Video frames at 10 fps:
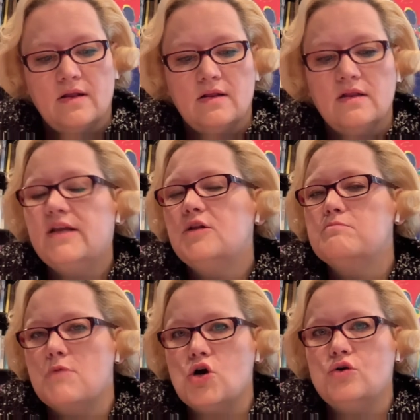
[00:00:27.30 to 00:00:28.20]
Little
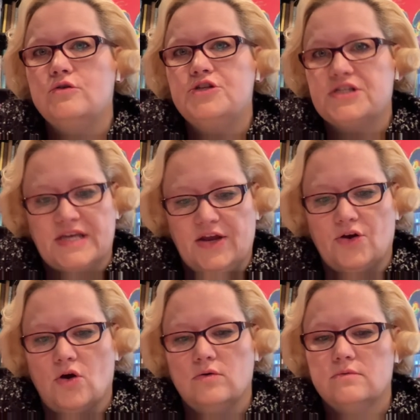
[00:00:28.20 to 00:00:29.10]
Mo
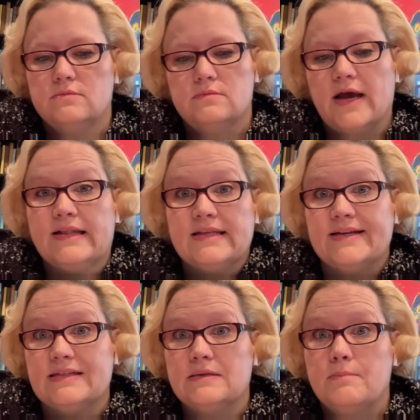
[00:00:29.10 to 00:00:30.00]
Gisquito and
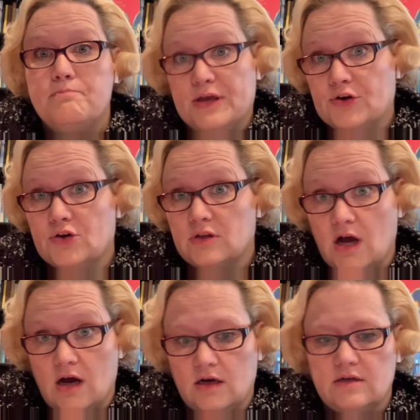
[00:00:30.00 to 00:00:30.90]
Little Bitter
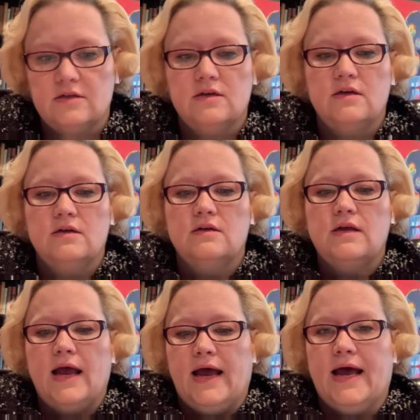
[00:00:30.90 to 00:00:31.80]
Lug
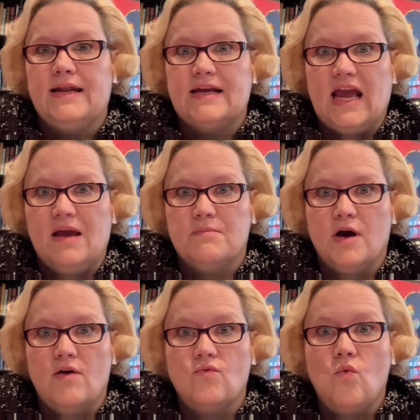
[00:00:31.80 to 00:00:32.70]
had a game
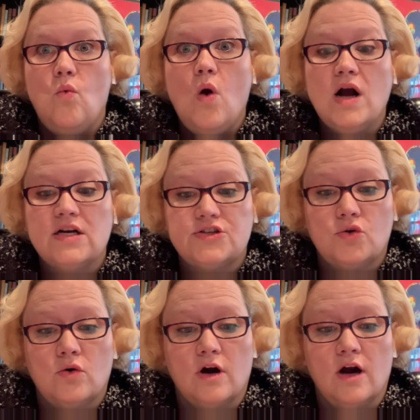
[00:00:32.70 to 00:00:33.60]
of
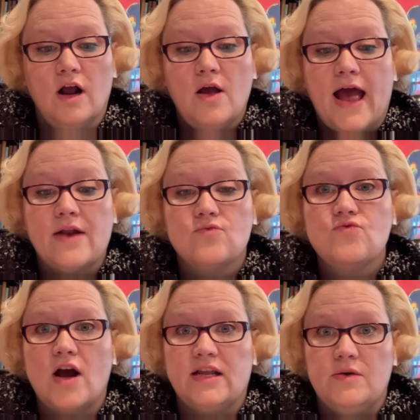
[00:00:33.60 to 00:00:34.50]
Wugator, and
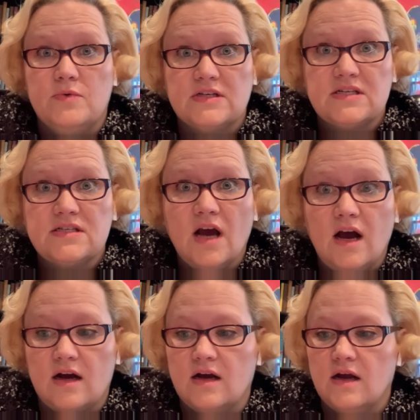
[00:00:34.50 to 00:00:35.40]
Runny was the
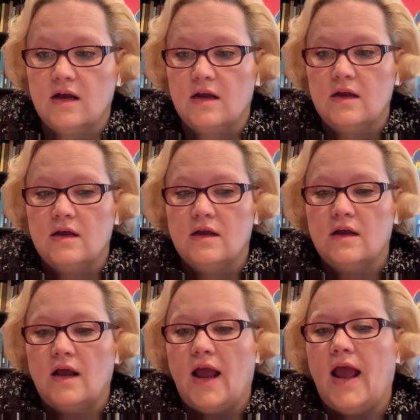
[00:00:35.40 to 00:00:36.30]
tug.
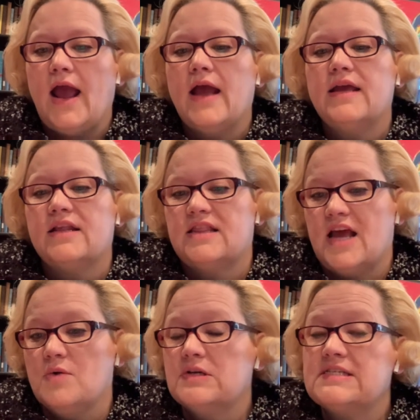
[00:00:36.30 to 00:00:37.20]
Yet
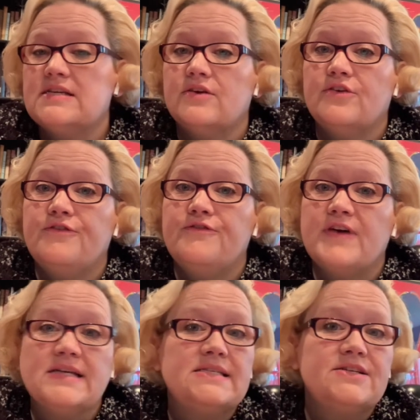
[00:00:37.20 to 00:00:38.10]
they were still the
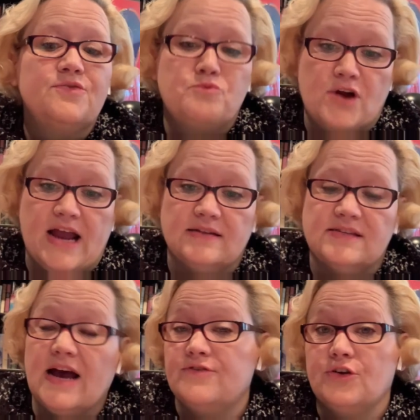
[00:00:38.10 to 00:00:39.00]
festive brands
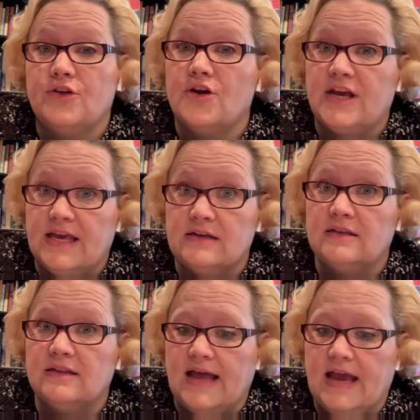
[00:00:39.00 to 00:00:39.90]
after their
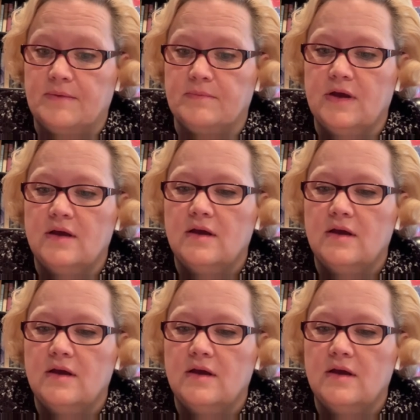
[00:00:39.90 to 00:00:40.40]
gittle lame,